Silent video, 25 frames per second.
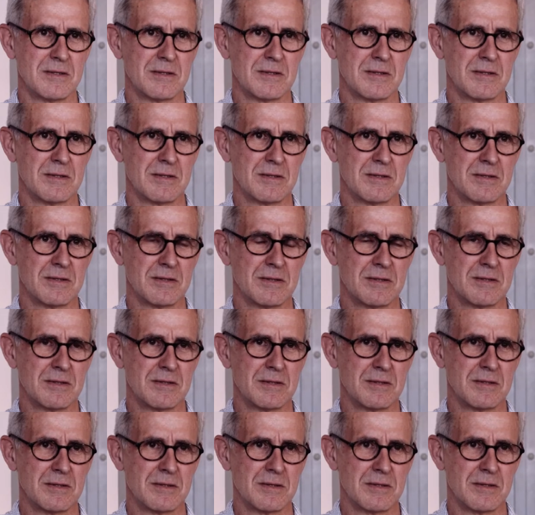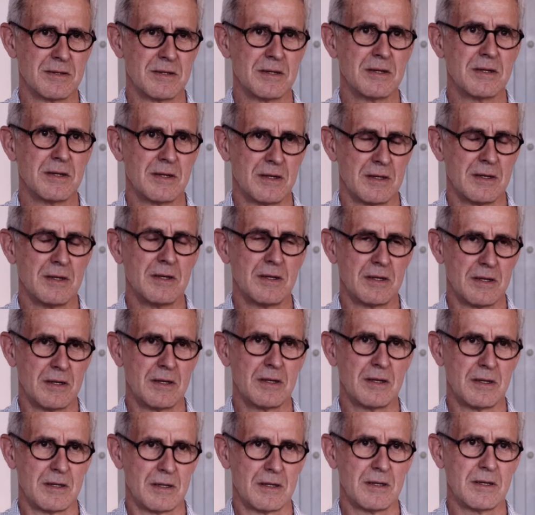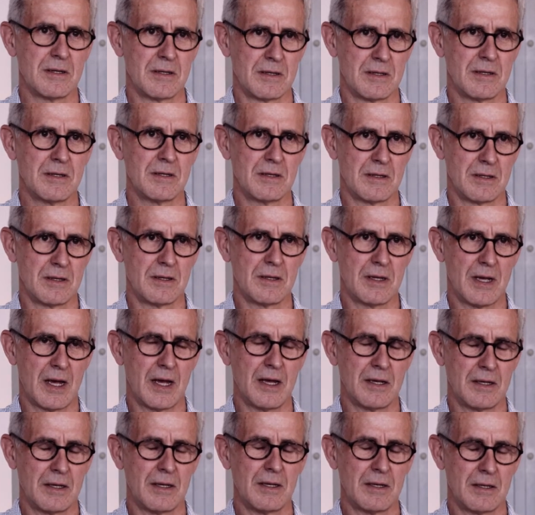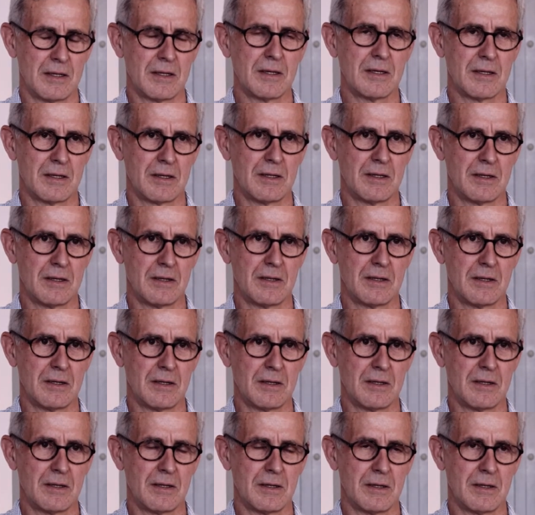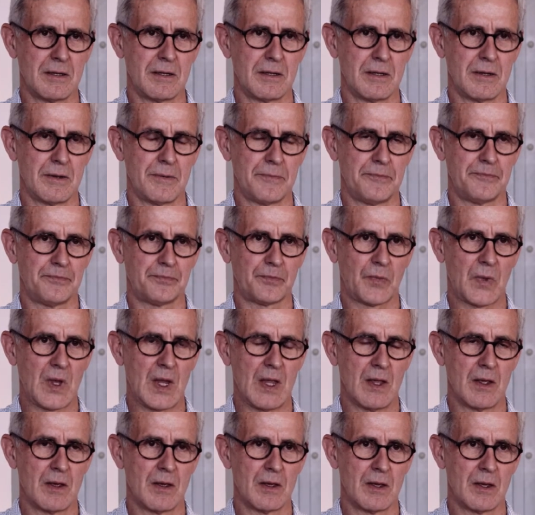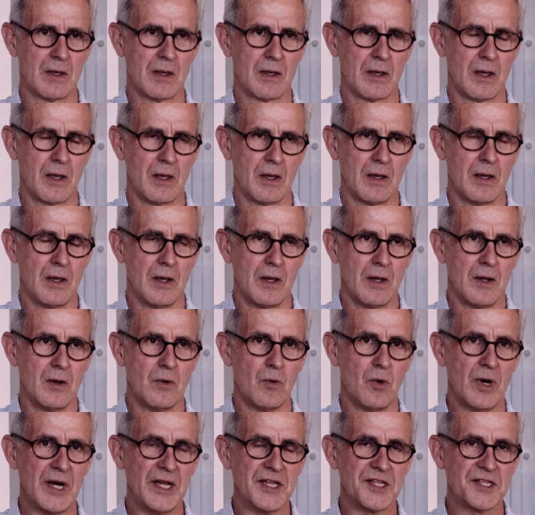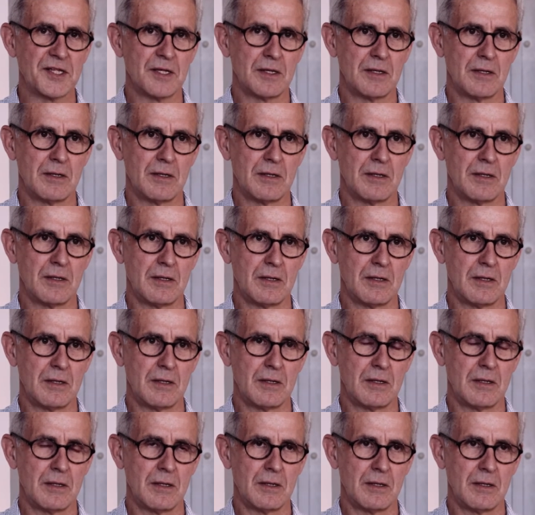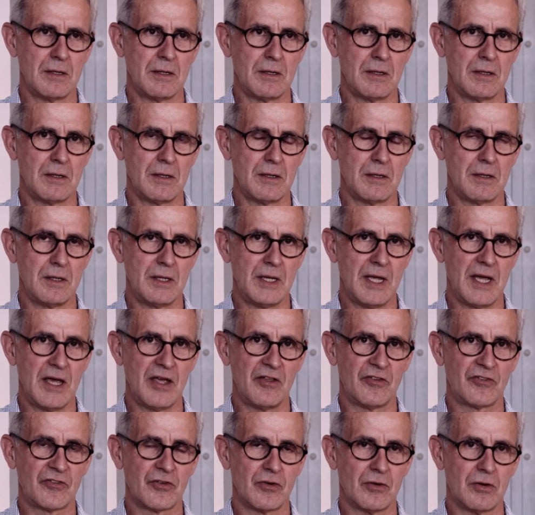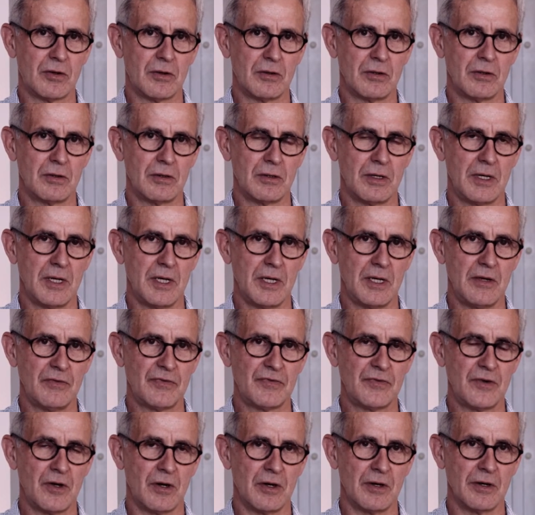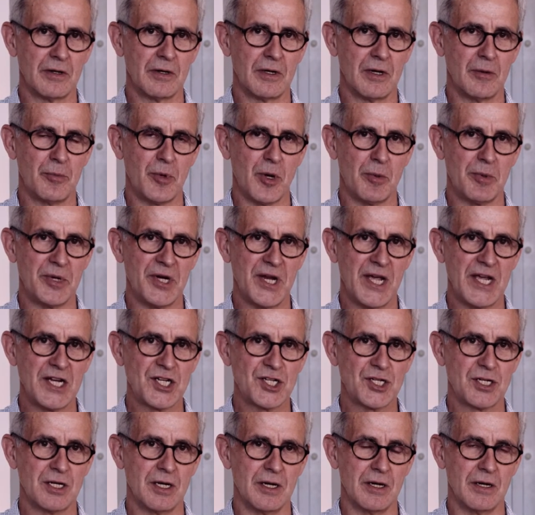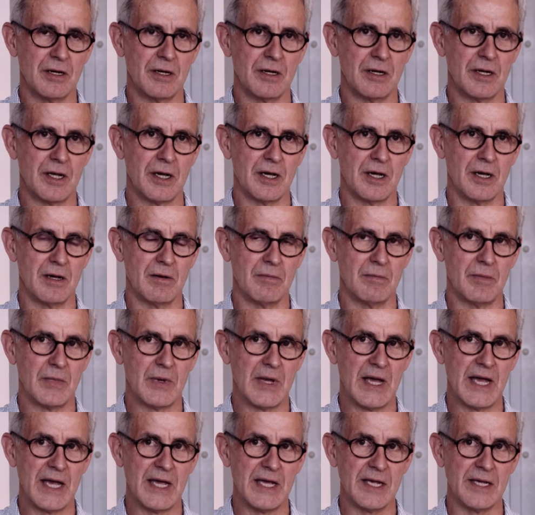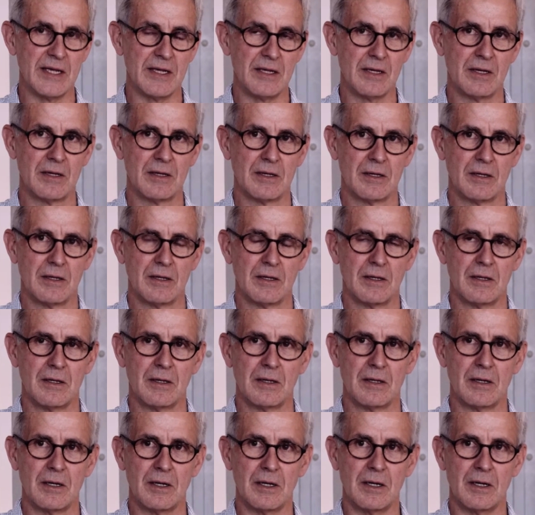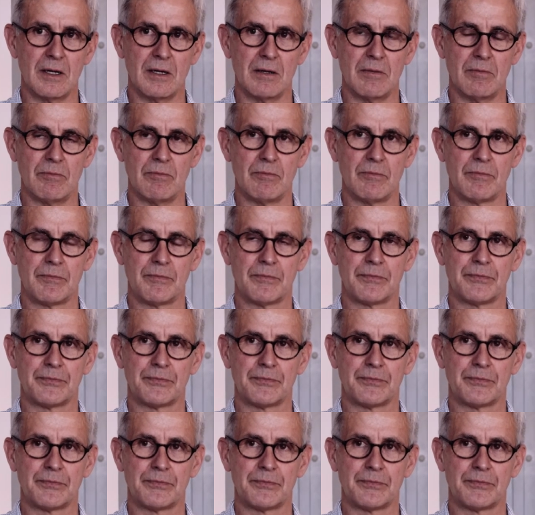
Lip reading: of crossing that division, that it is a kind of abomination in a way, crossing from one entity to another. If not abomination, a sort